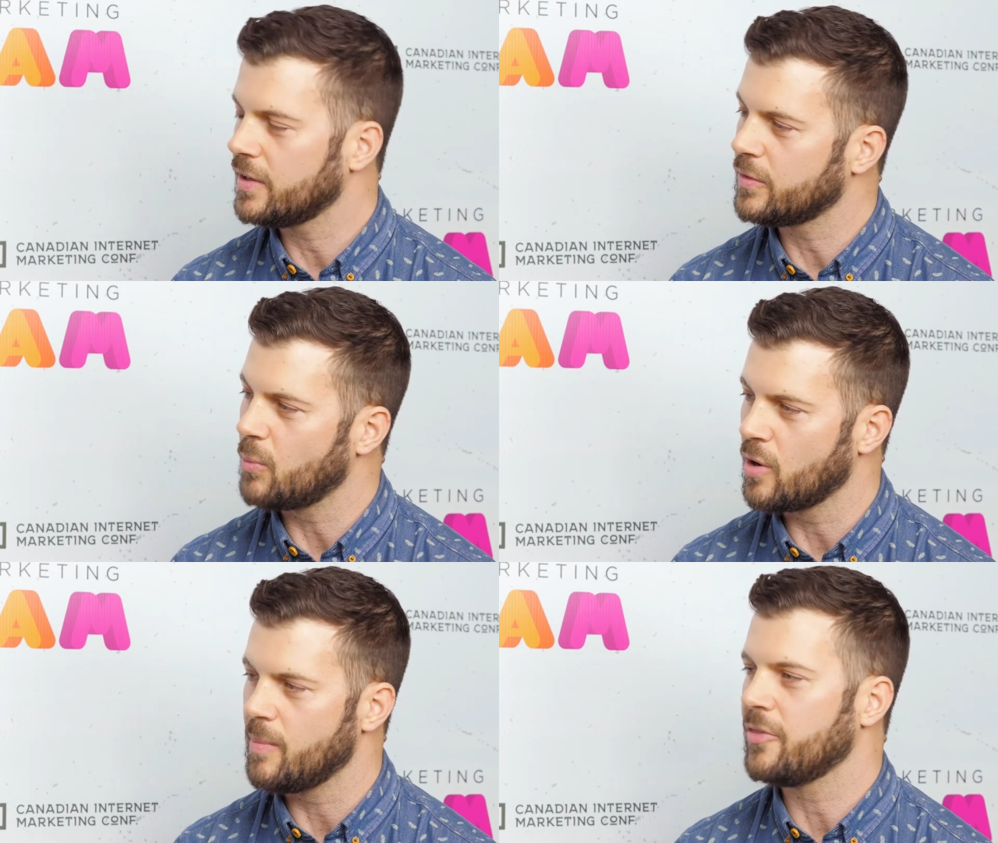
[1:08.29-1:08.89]
It's
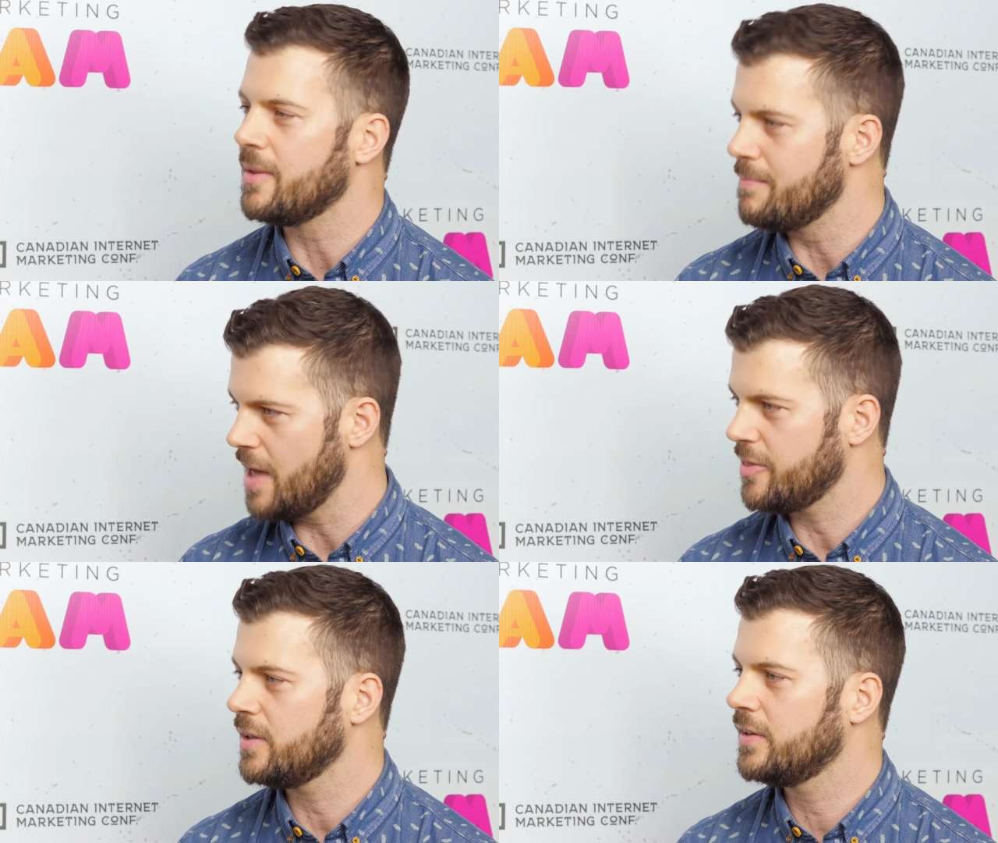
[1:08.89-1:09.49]
more about the
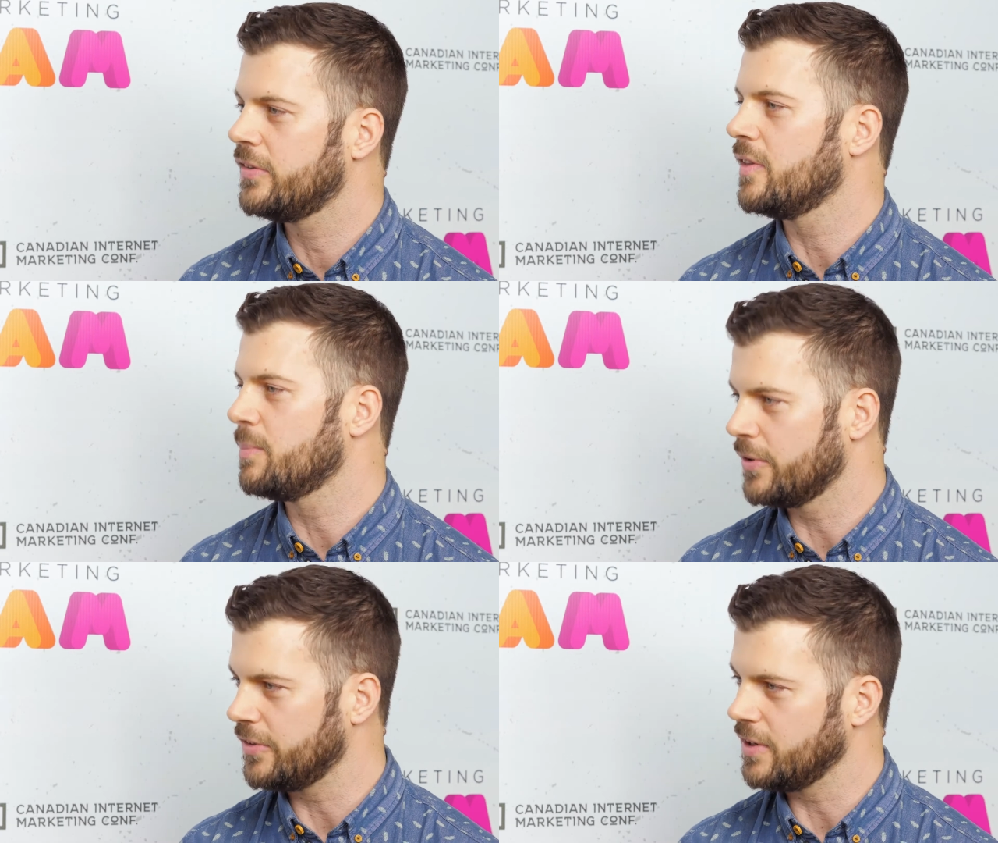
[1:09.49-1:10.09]
methods and the
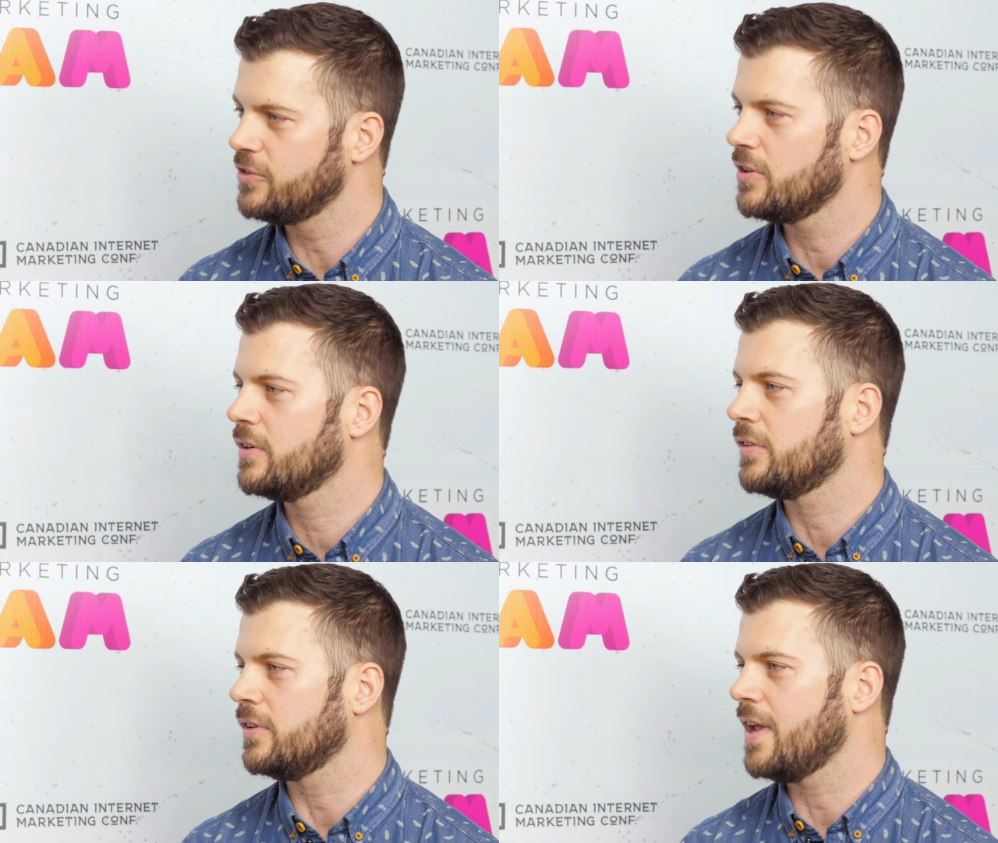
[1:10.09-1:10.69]

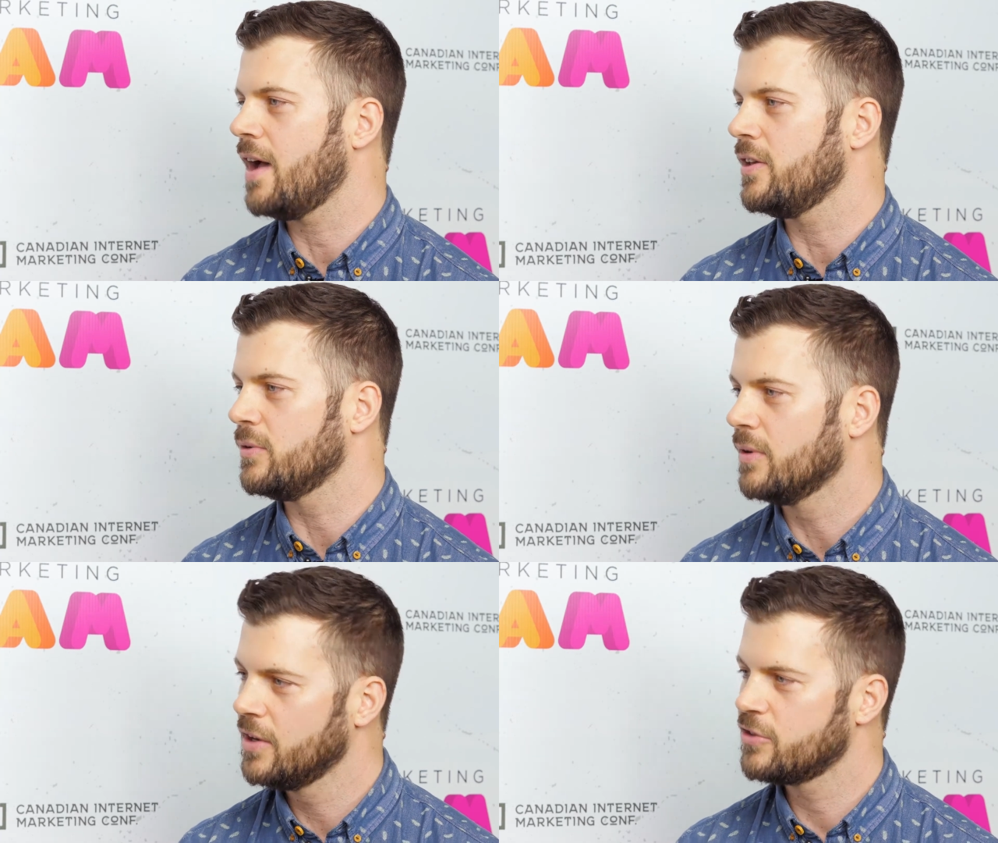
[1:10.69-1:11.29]
procedures and how you